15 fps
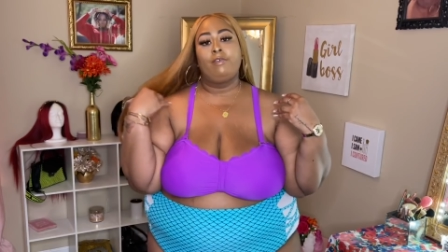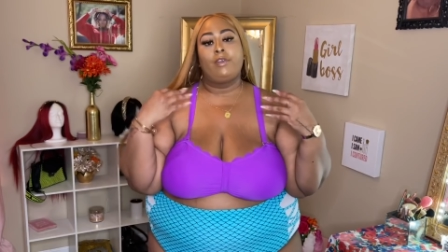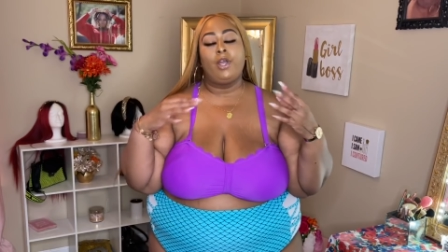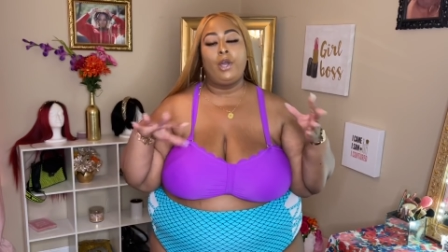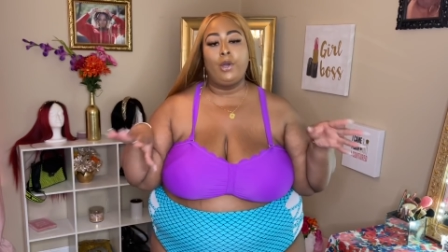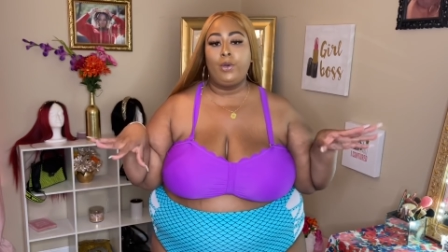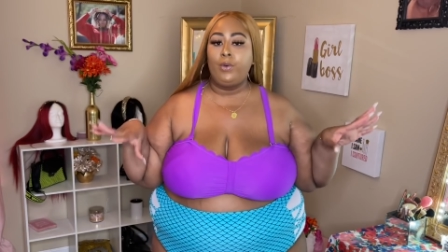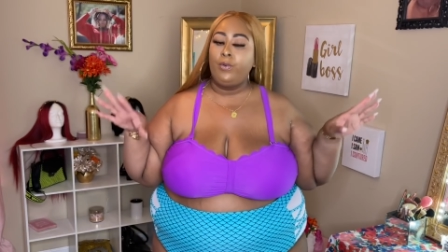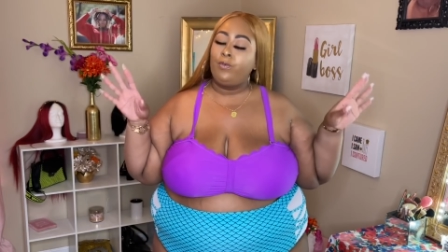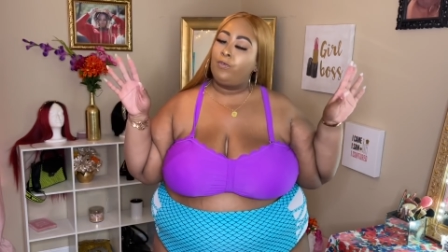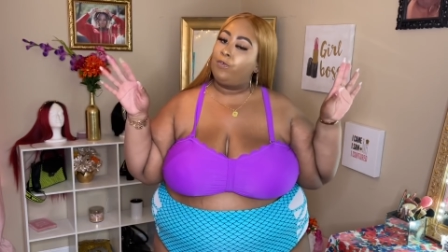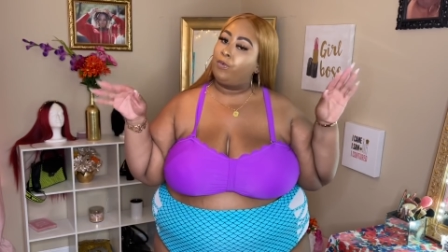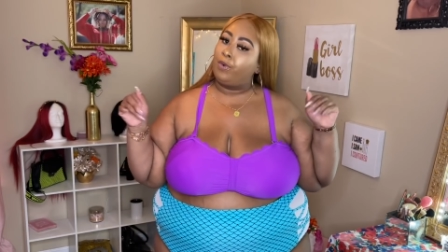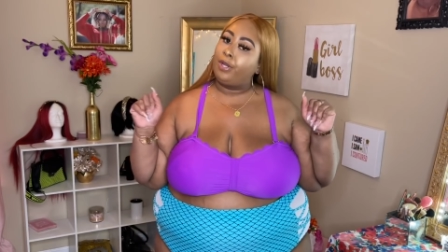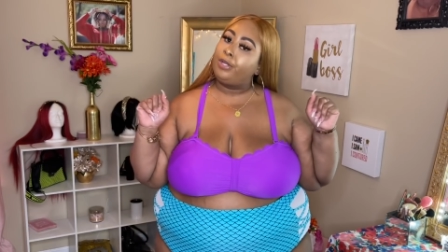code
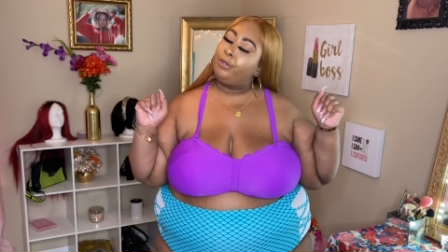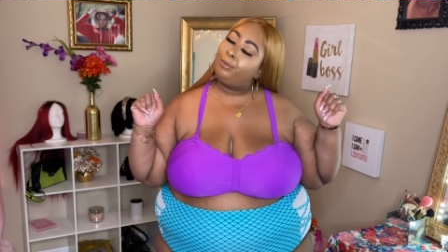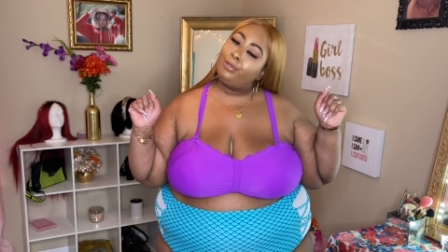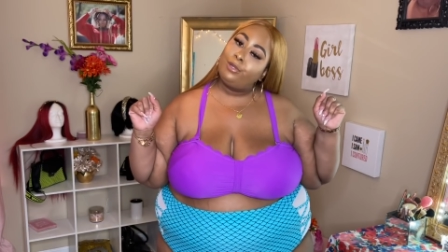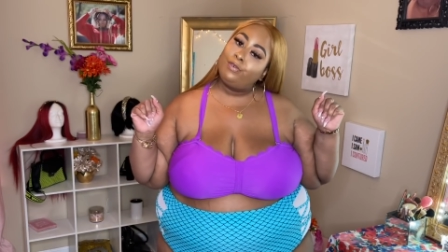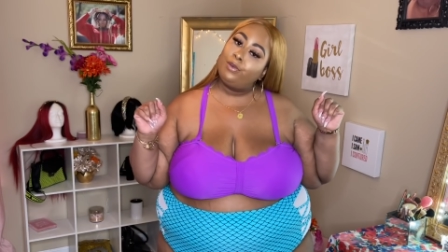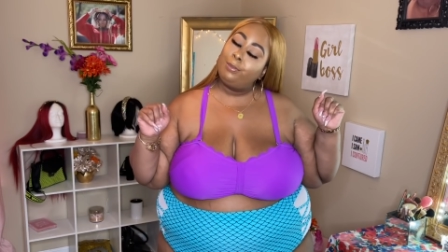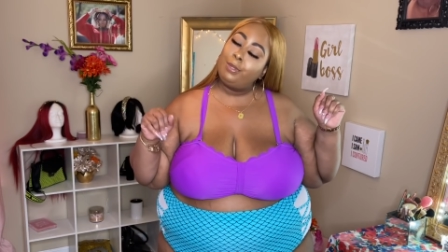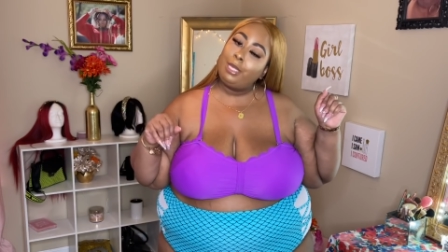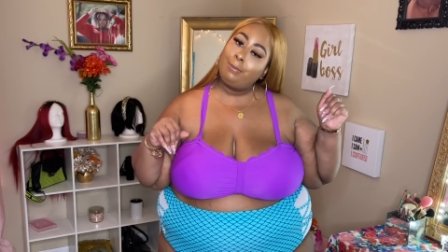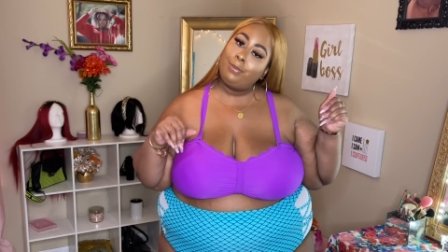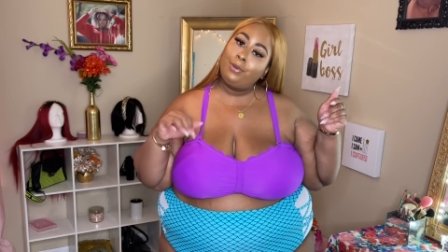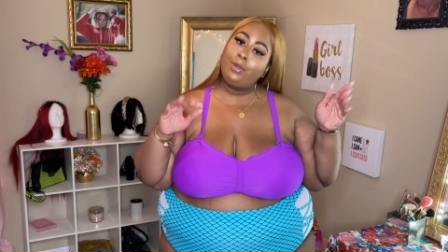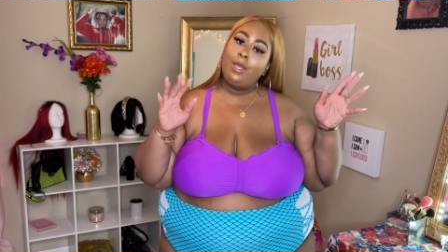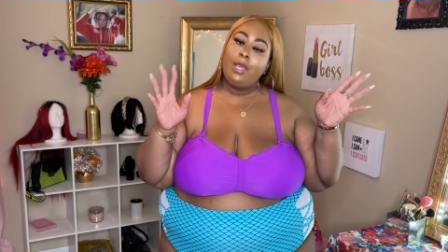for you beautiful
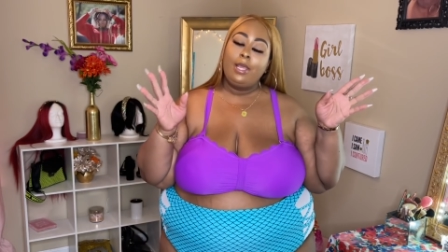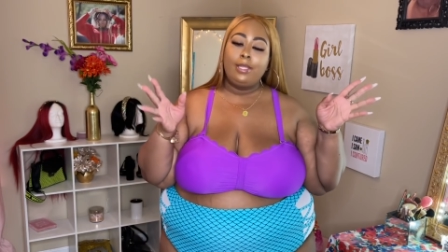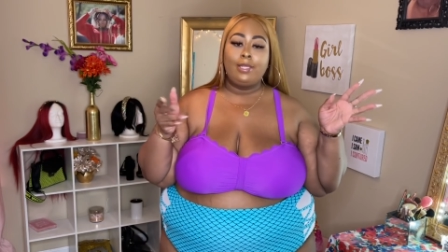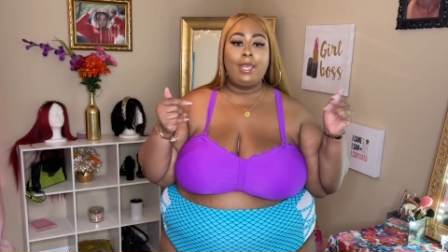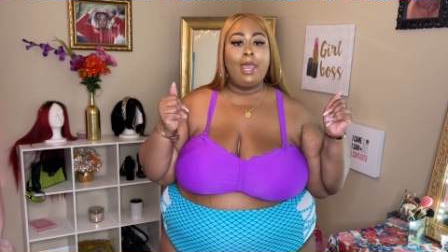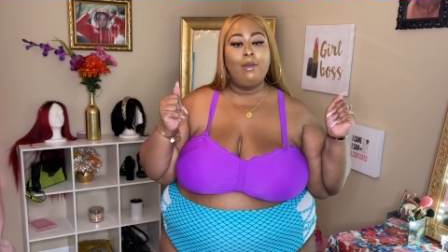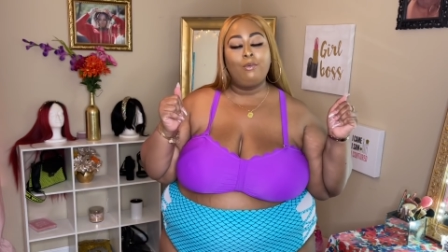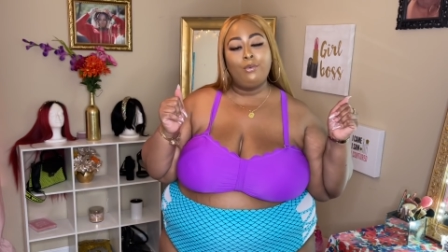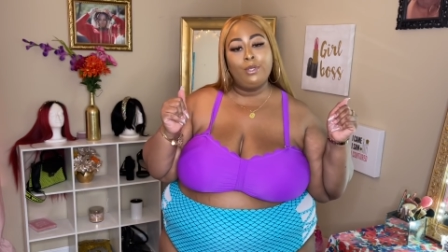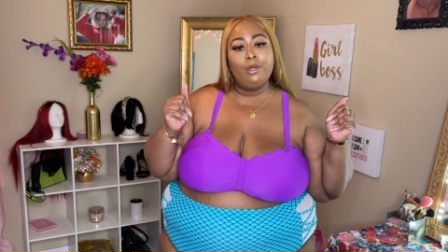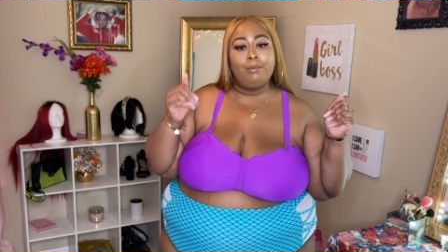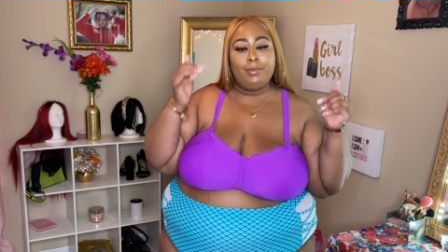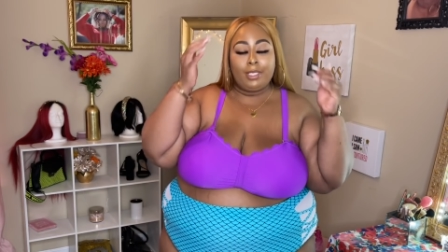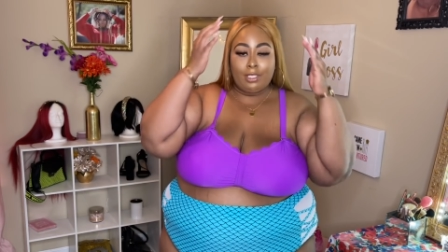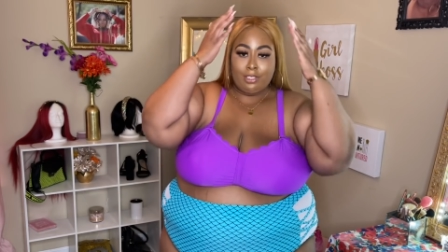people that
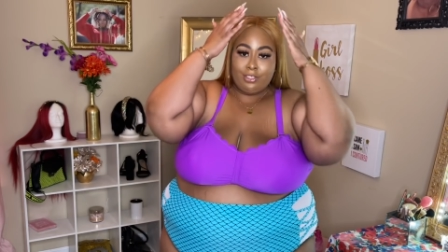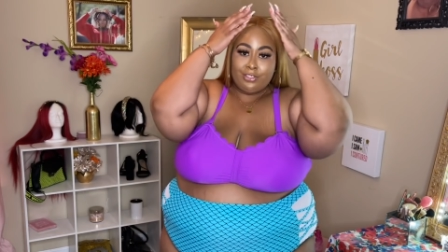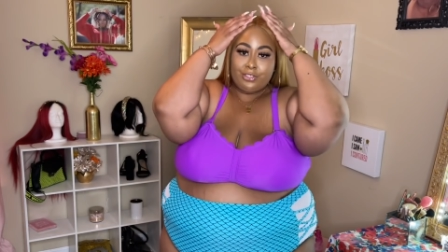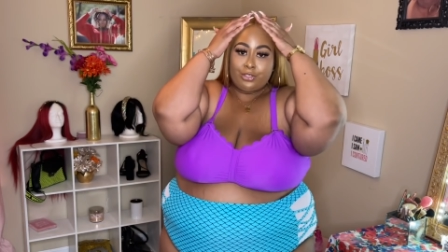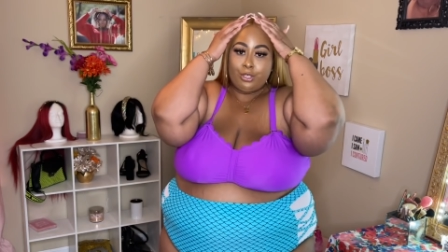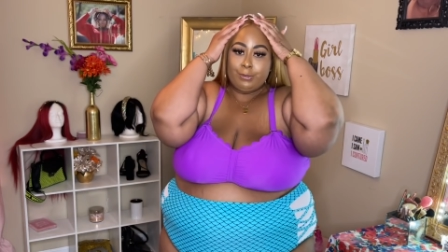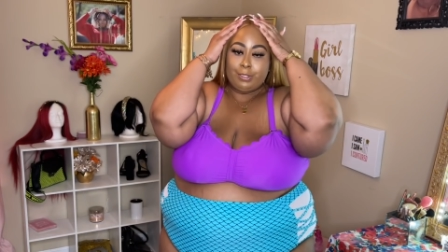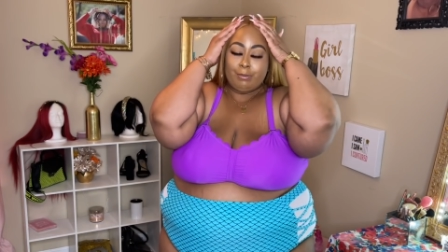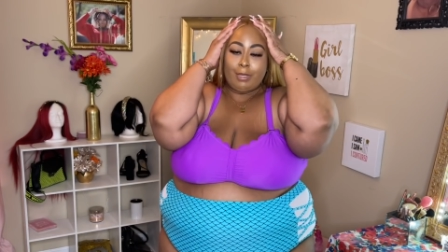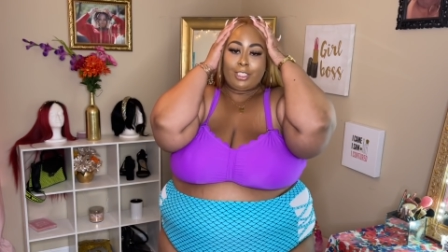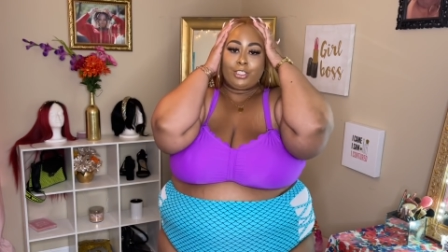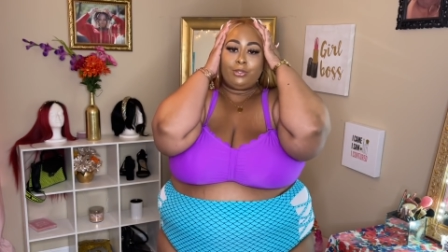will be in the description box.